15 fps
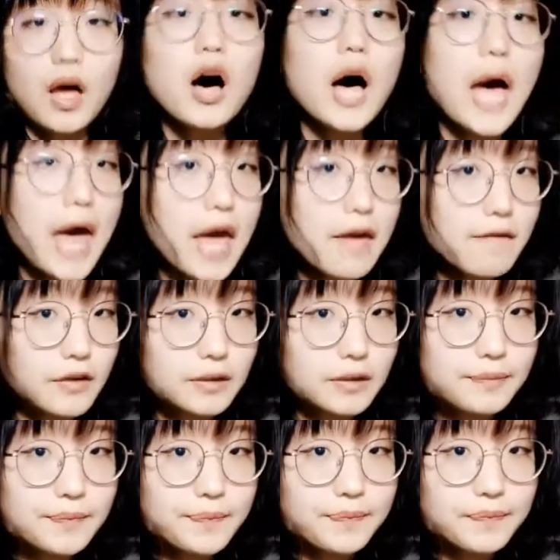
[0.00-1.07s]
However,
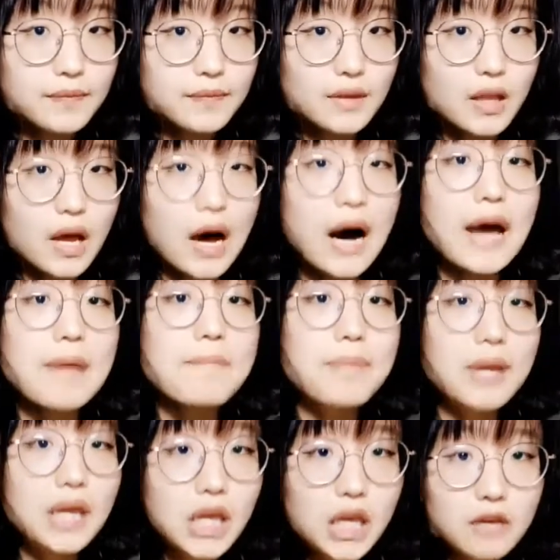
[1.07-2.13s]
I
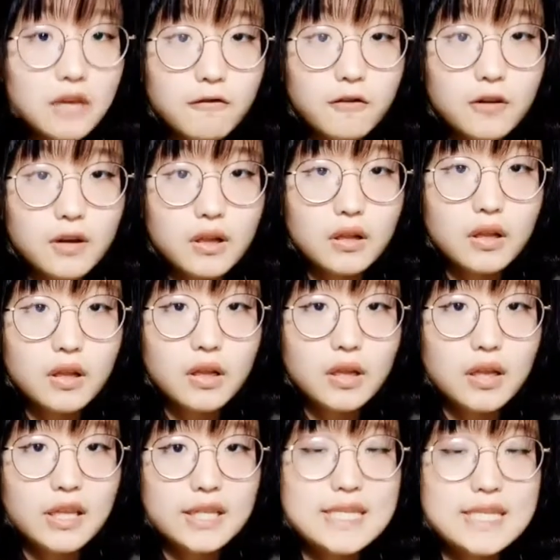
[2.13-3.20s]
believe
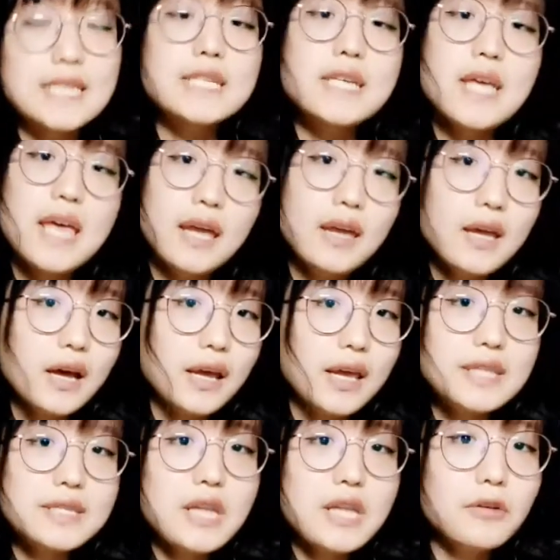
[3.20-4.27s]
that AI
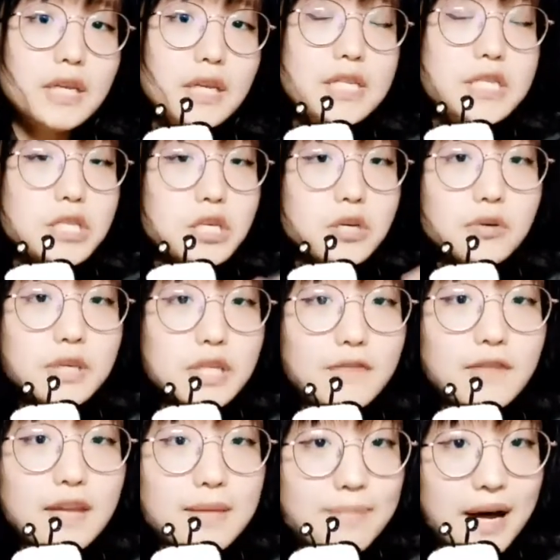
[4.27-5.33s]
is not
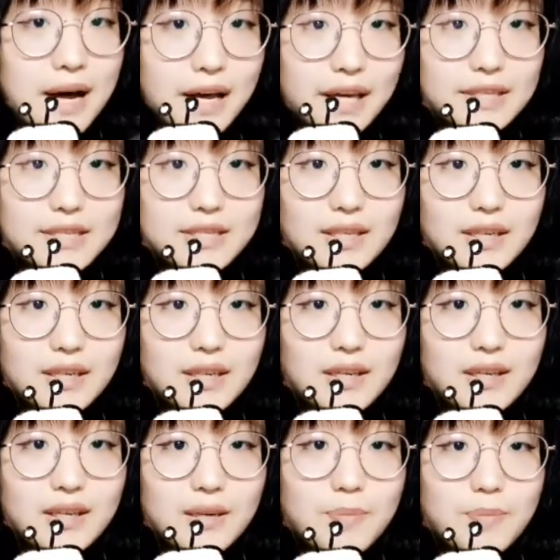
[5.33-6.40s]
intuitively blind
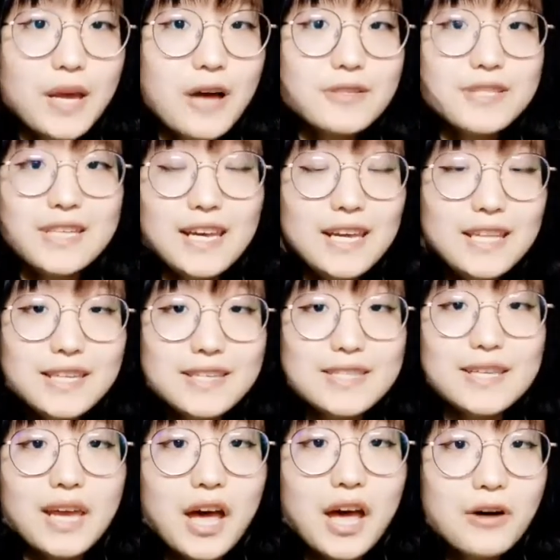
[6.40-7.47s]
because it
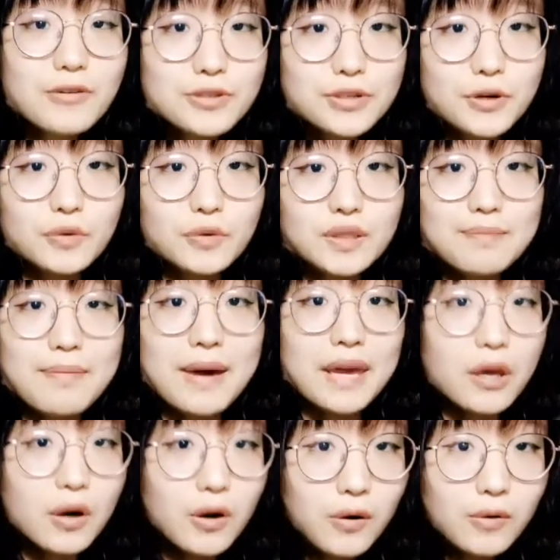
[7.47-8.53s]
is controlled by
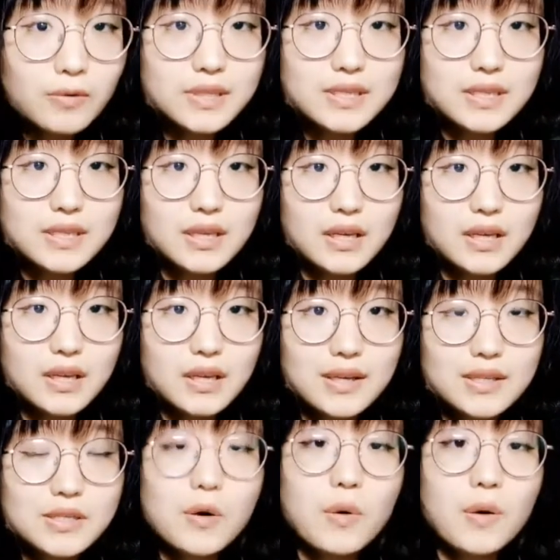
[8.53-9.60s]
codes,
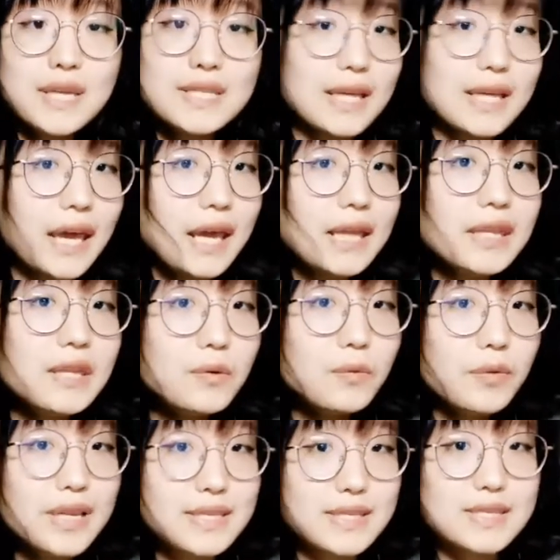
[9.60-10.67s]
so its
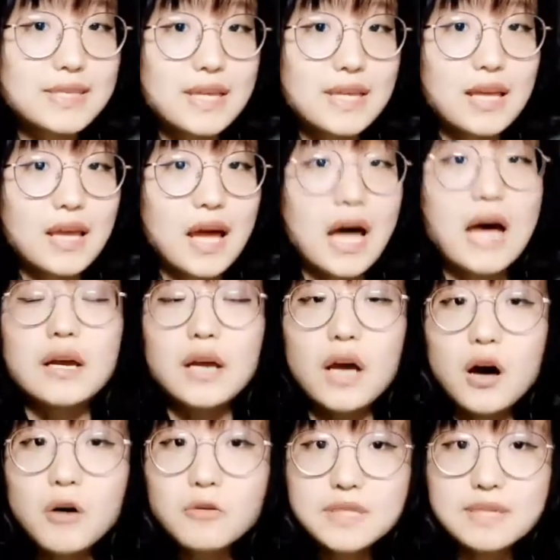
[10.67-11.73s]
hidden risks are
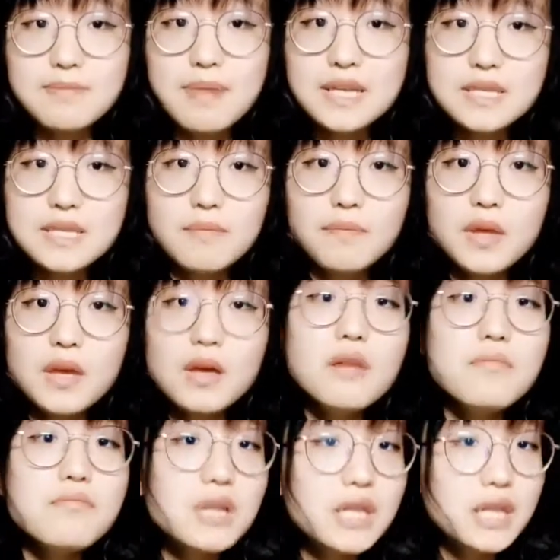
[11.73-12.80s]
caused by some
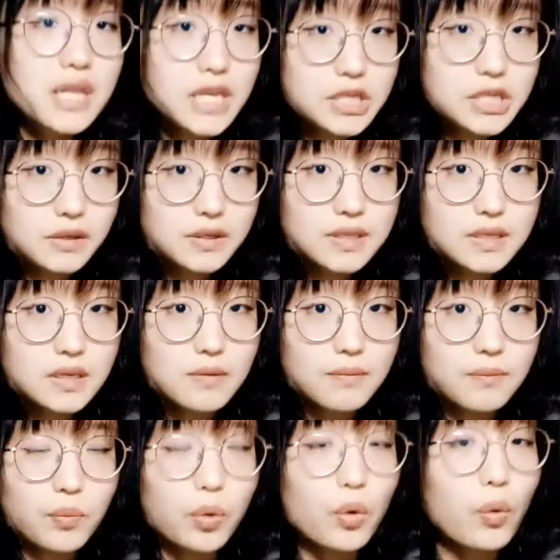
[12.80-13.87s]
malicious
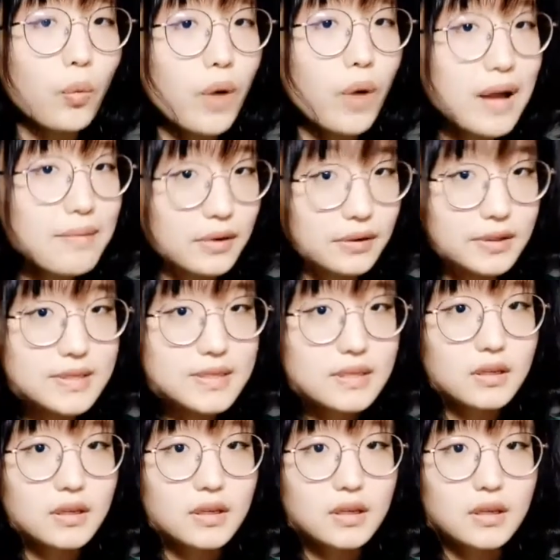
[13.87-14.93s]
programmers.